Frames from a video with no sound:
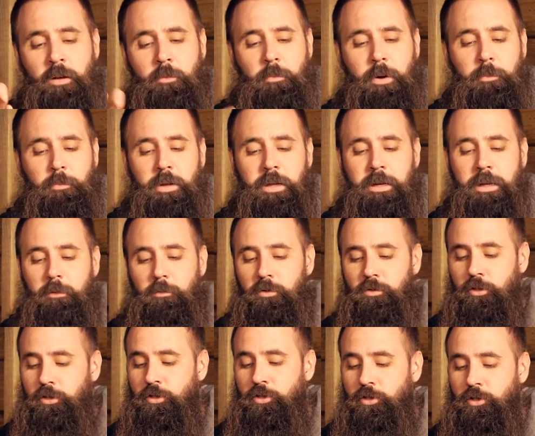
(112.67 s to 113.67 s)
By being able
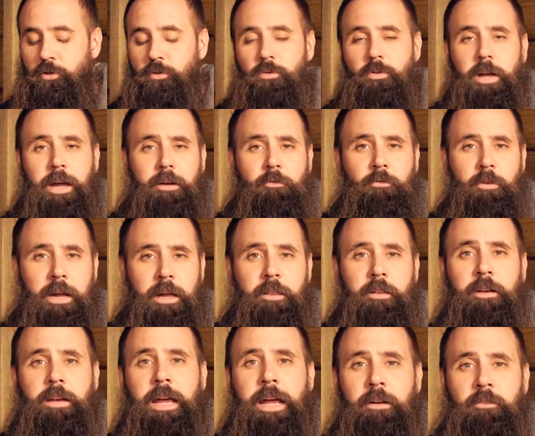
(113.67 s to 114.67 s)
to do that,
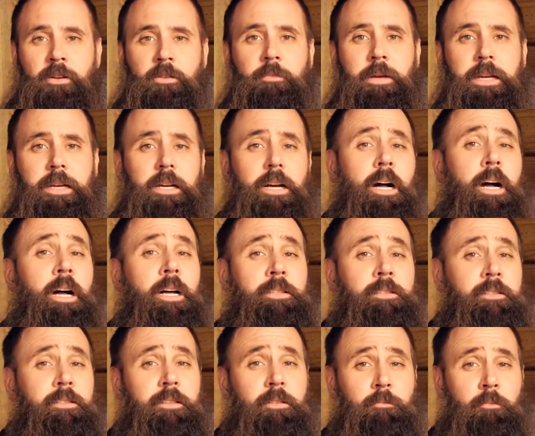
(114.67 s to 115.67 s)
rather than having to make
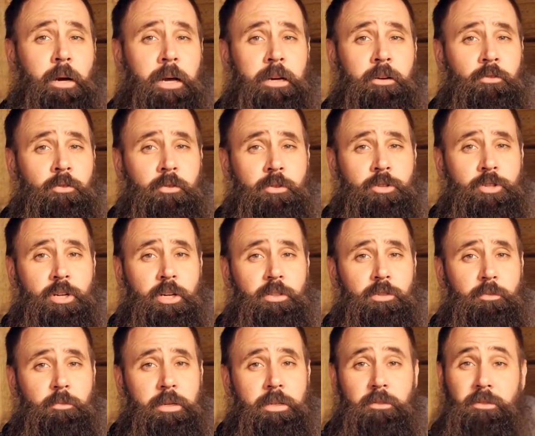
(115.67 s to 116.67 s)
constant micro
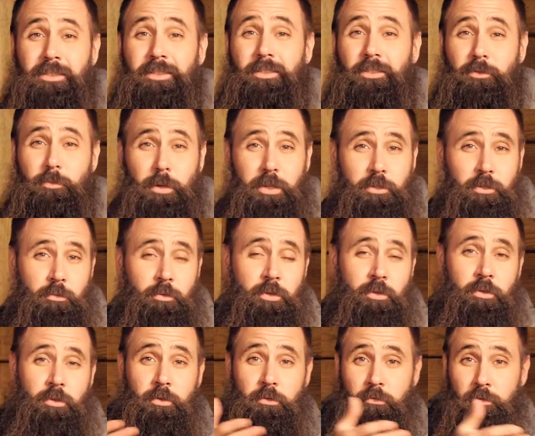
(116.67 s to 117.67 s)
adjustments, especially when
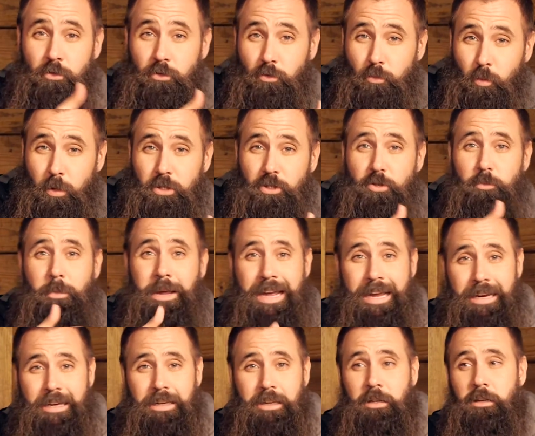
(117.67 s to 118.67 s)
you're
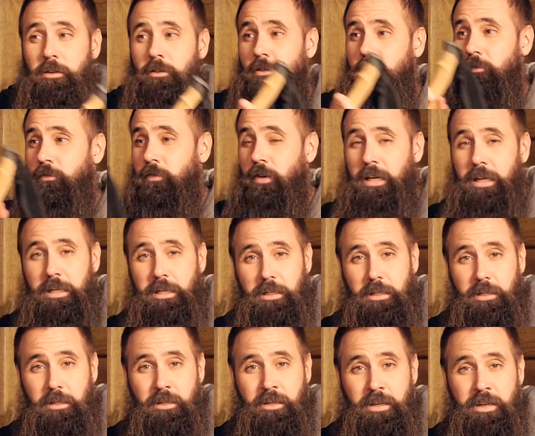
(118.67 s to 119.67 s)
switchbacking and you're
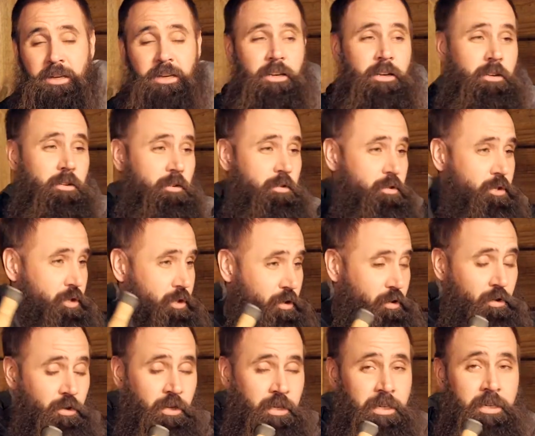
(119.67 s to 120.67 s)
finding you're
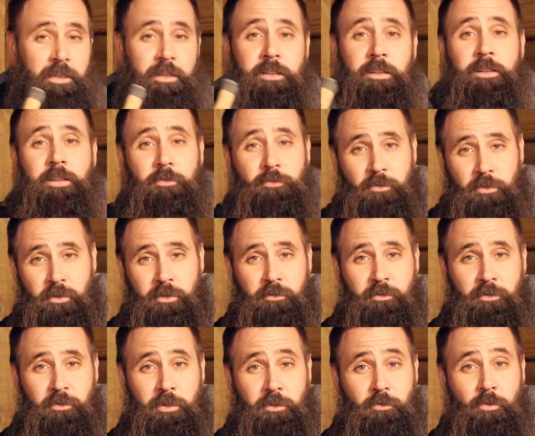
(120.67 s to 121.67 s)
turning in
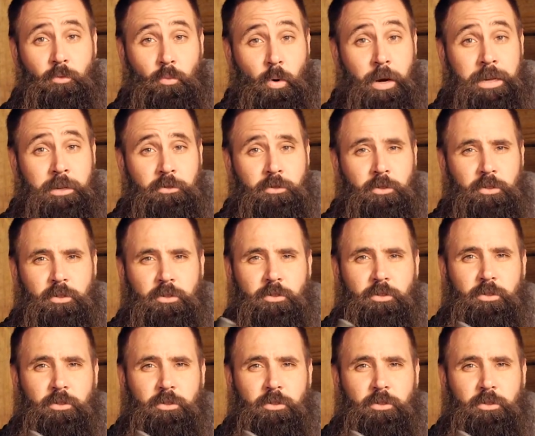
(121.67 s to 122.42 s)
different ways to the